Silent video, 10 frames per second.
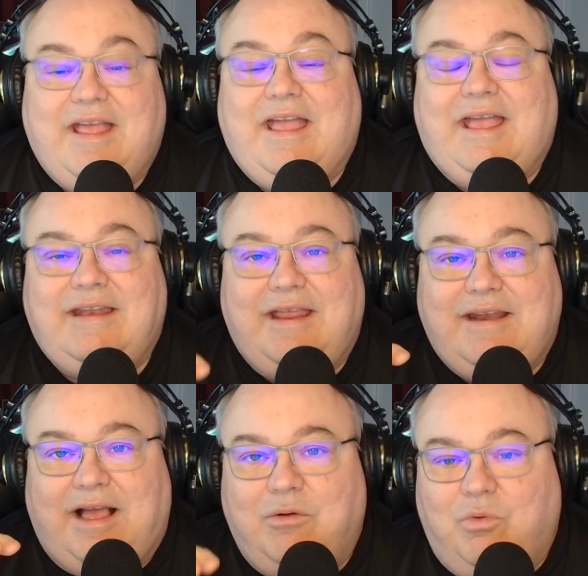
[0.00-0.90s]
And then
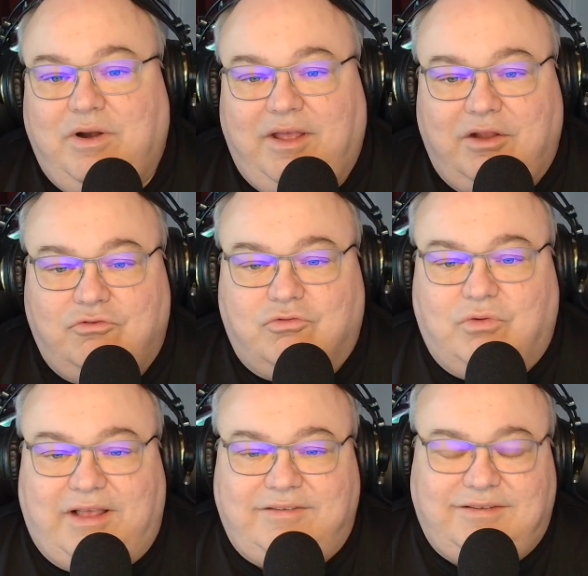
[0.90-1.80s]
I want to
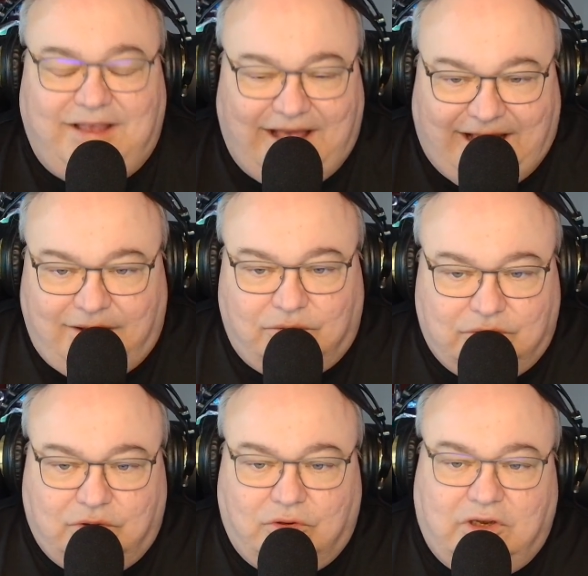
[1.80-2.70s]
address
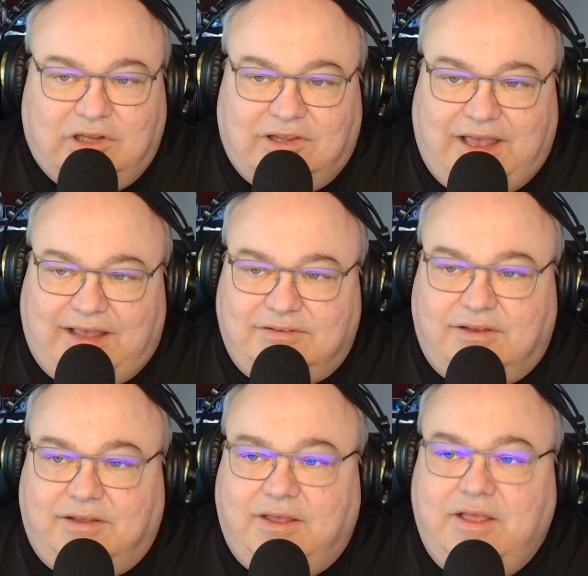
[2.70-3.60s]
Outlook
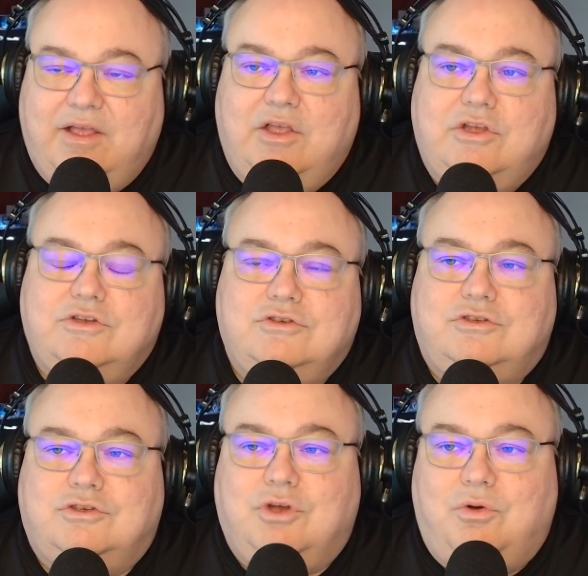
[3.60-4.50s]
Classic.
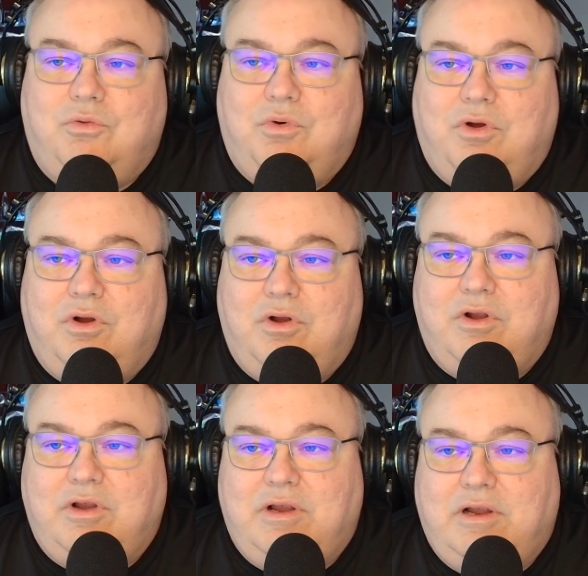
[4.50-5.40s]
So
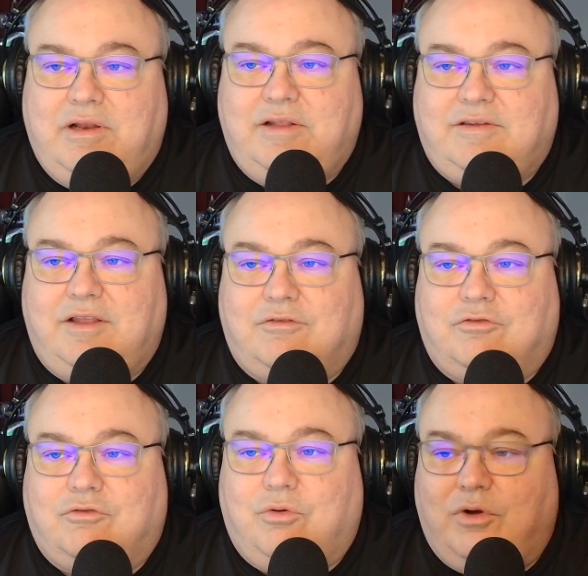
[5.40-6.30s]
let's get
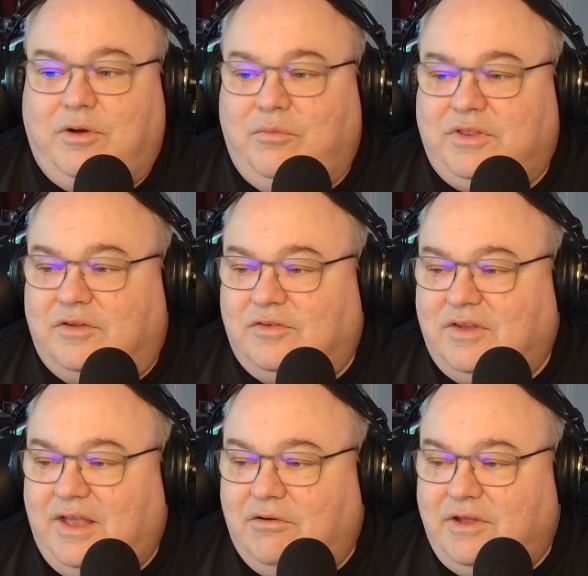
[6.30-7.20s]
started with the
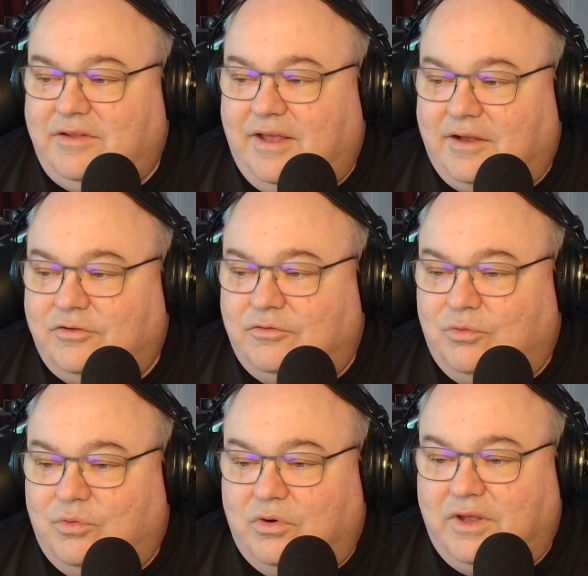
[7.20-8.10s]
scary tech
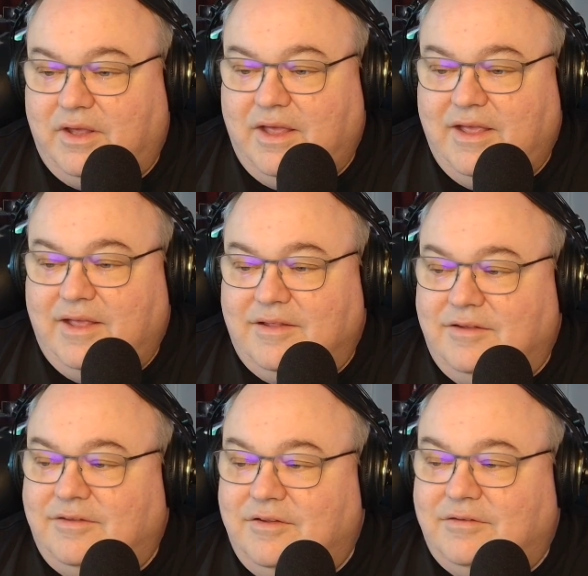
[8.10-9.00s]
story.
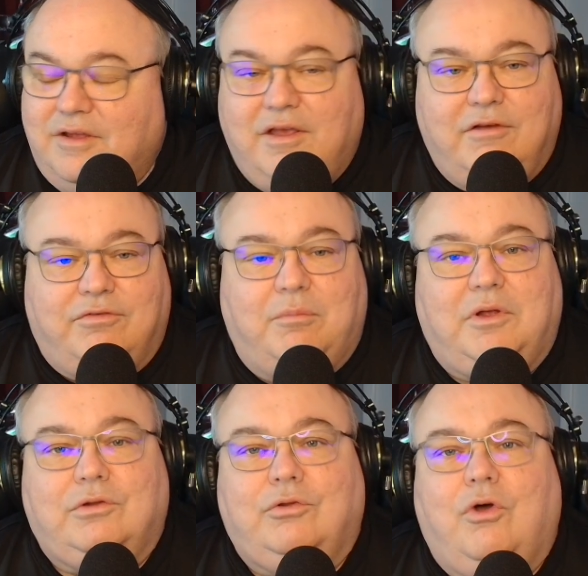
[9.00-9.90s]
This is from a
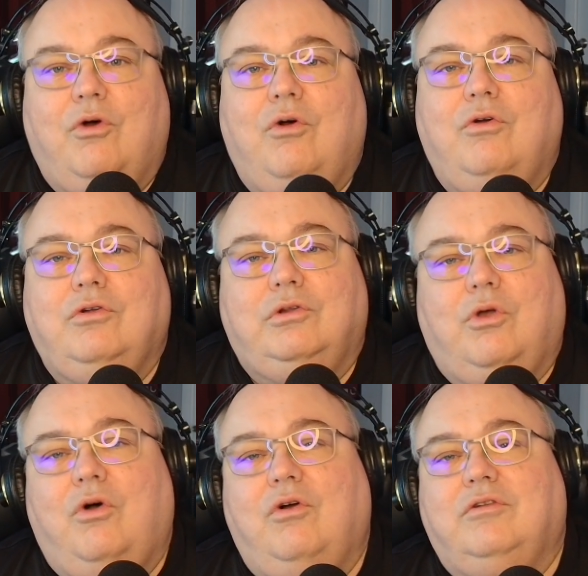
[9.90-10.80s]
long,
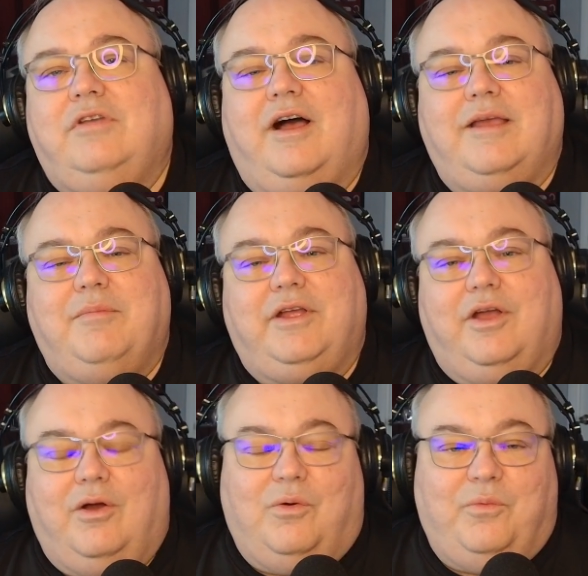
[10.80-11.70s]
long time
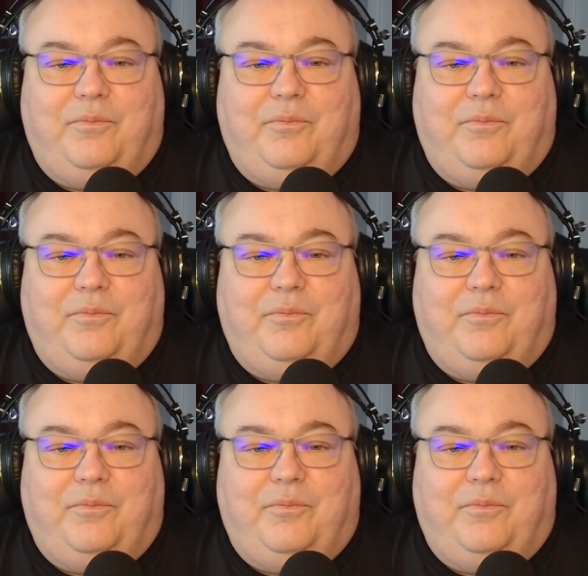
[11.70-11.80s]
ago